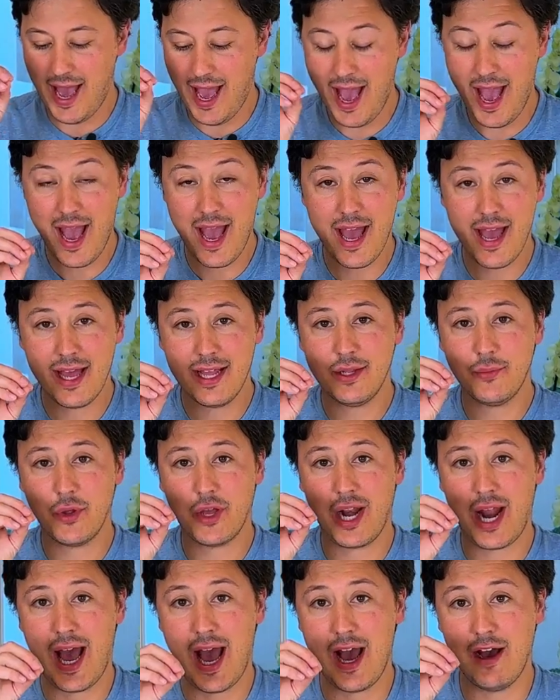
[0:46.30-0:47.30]
And we're
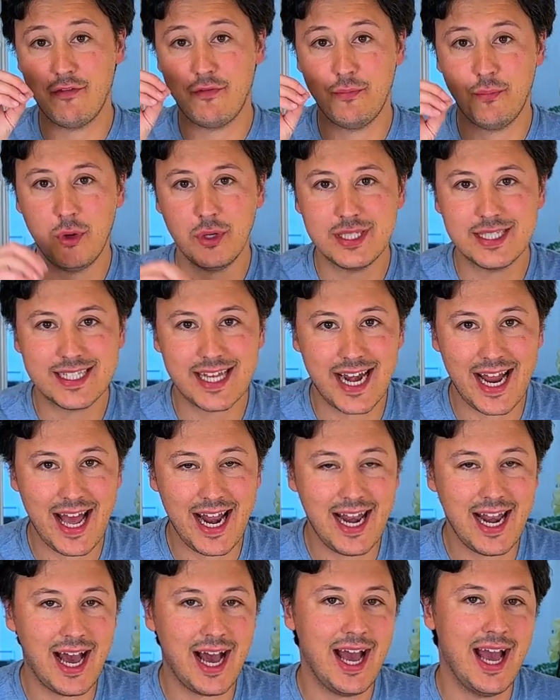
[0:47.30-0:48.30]
going to have
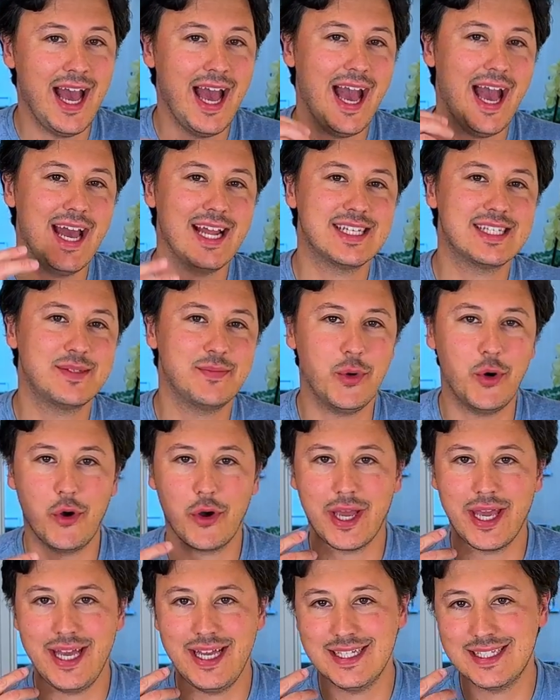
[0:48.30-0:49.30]
mozzarella and
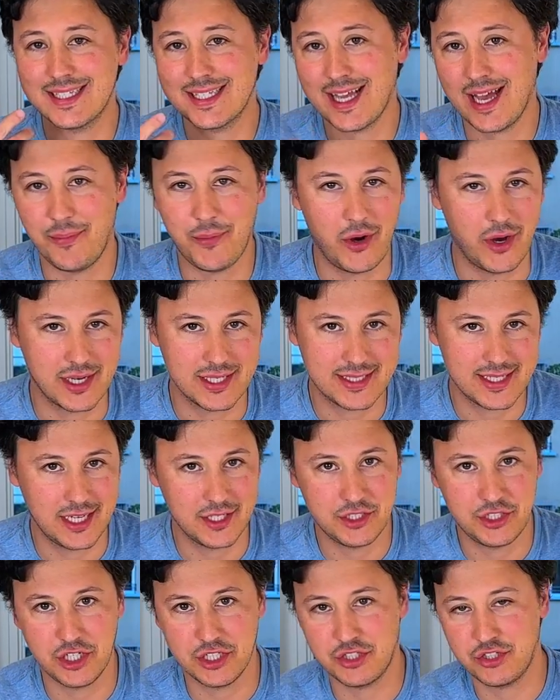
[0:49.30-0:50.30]
smoky
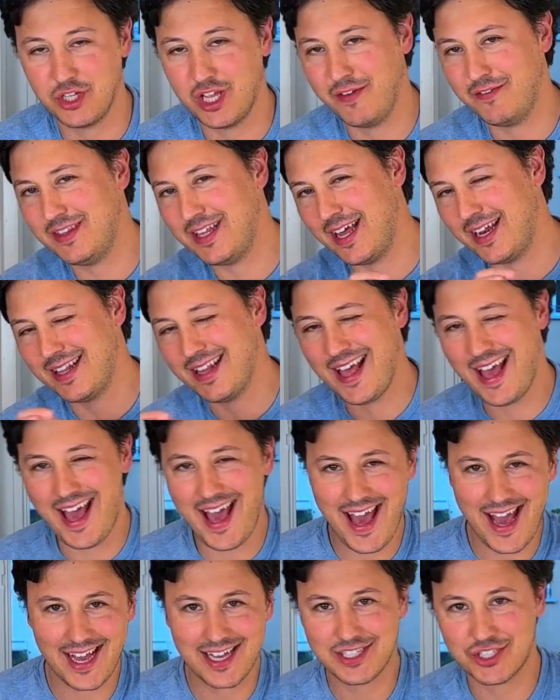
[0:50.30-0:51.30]
scamorza just to give that
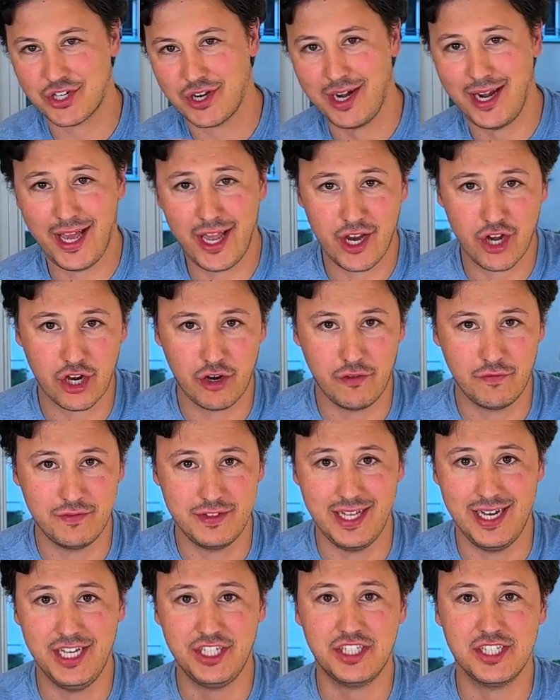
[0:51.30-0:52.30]
extra layer of
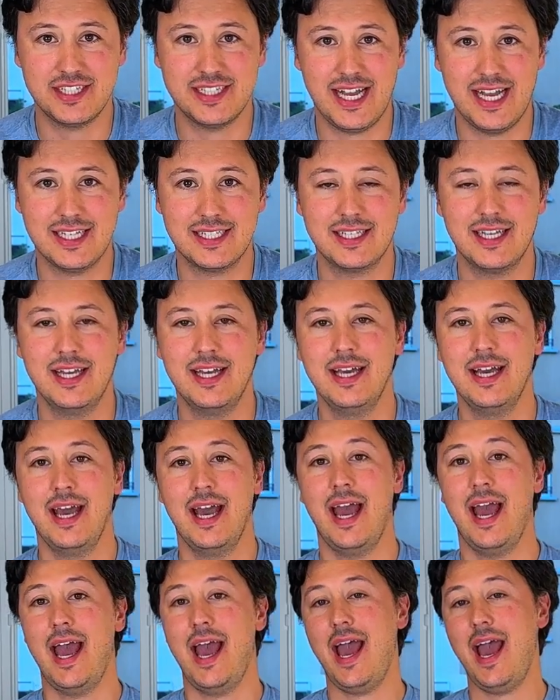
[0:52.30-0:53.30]
deliciousness.
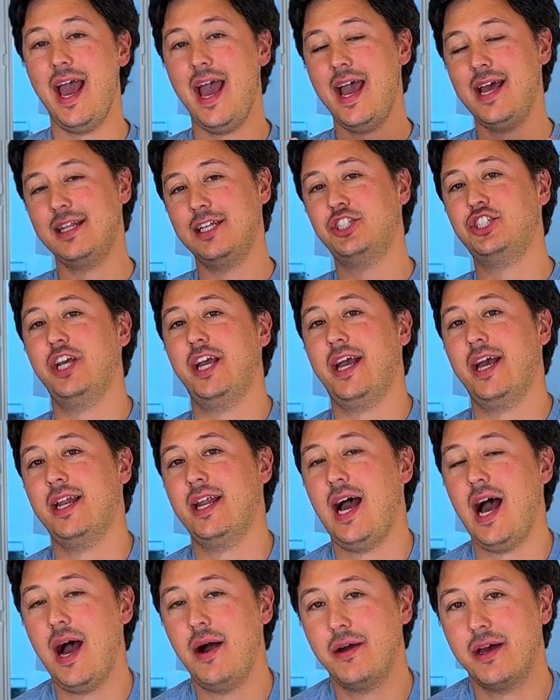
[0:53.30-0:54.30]
And the
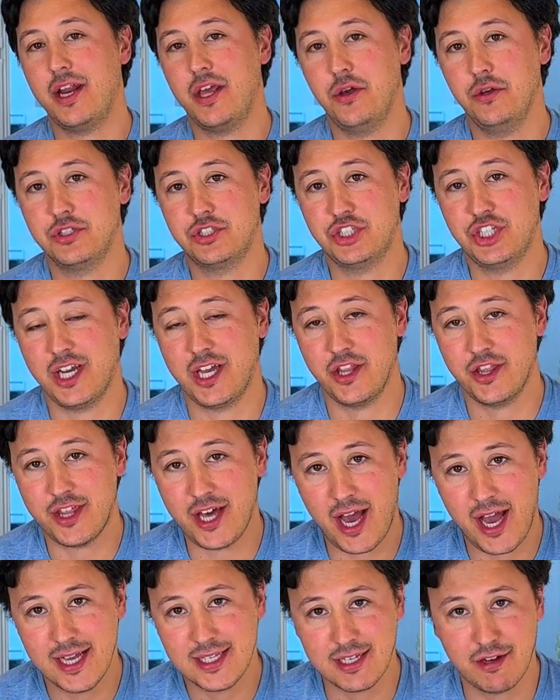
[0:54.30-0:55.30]
chicken, I'm going to use chicken
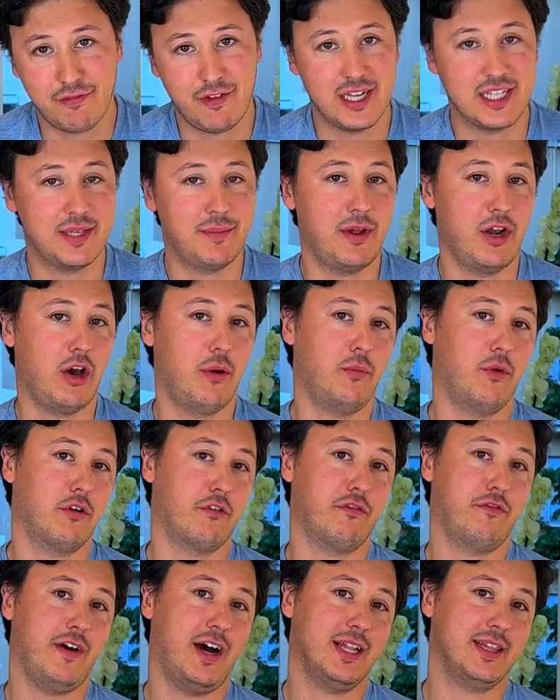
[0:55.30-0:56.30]
thighs. I find them a lot more
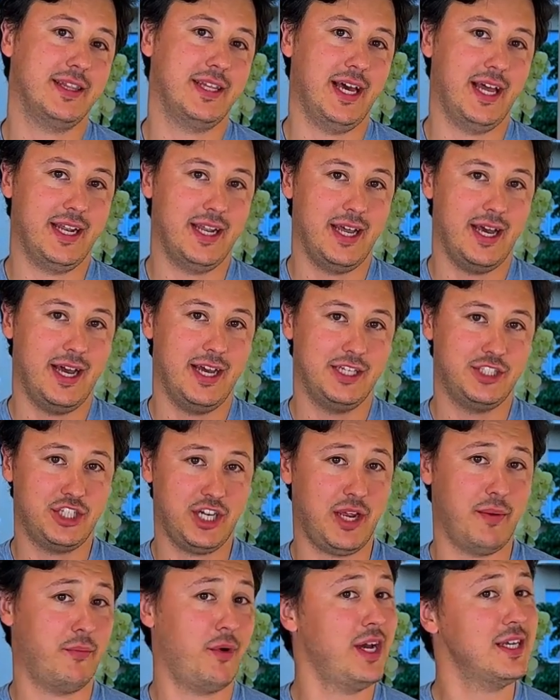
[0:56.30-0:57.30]
fun than
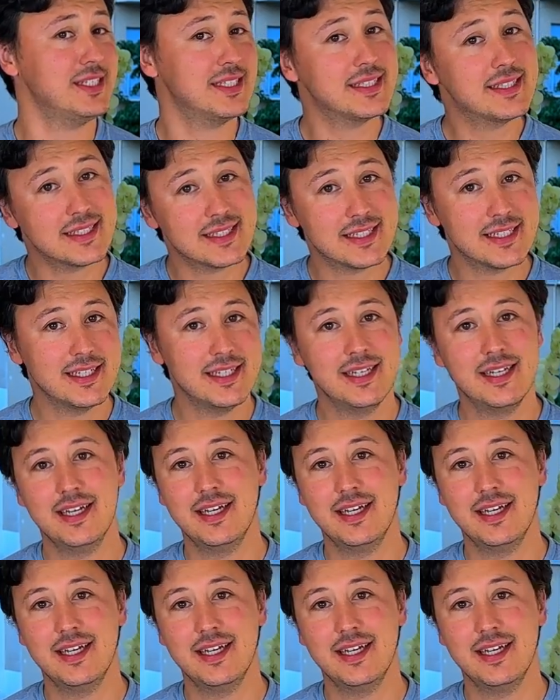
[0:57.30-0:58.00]
chicken breasts.